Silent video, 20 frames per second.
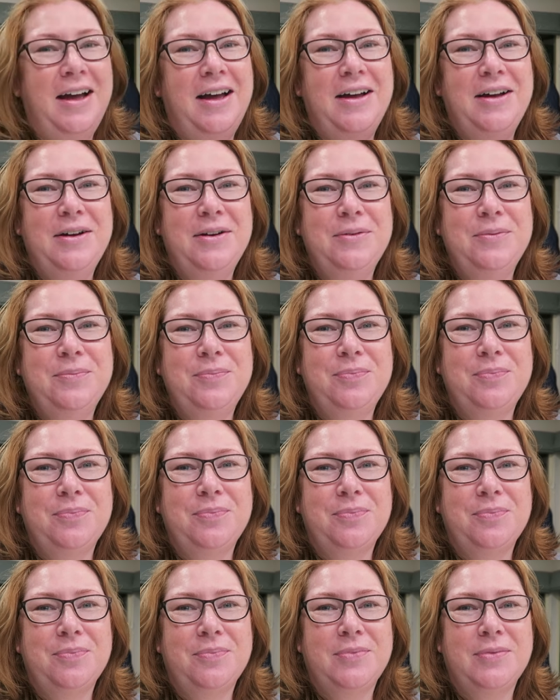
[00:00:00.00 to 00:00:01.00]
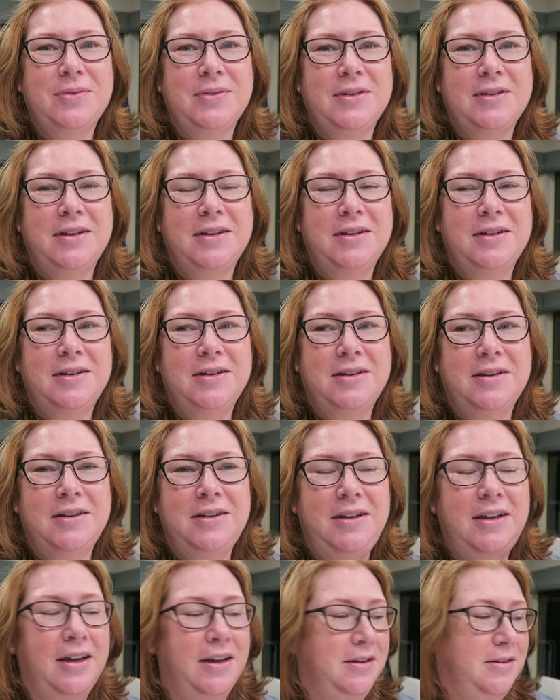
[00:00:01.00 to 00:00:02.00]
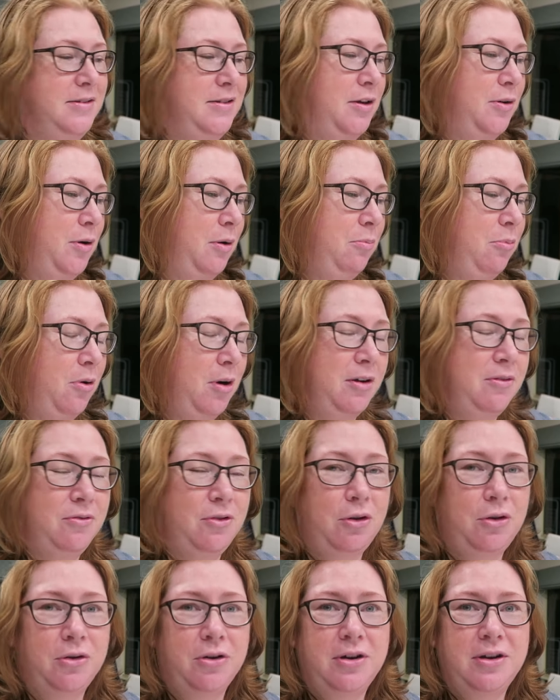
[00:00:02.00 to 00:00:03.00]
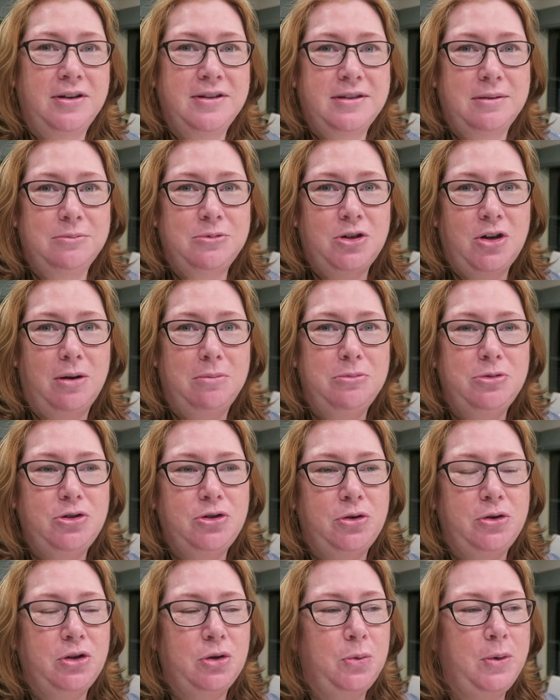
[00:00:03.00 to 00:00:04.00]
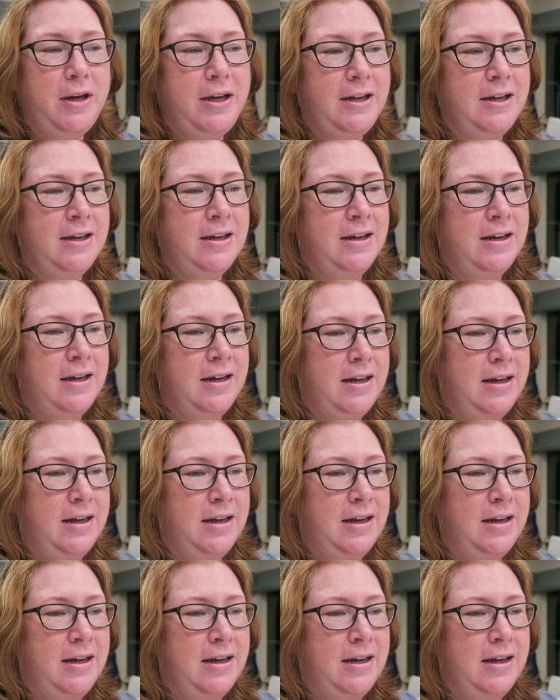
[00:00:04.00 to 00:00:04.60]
So I'll probably vlog sometime during the week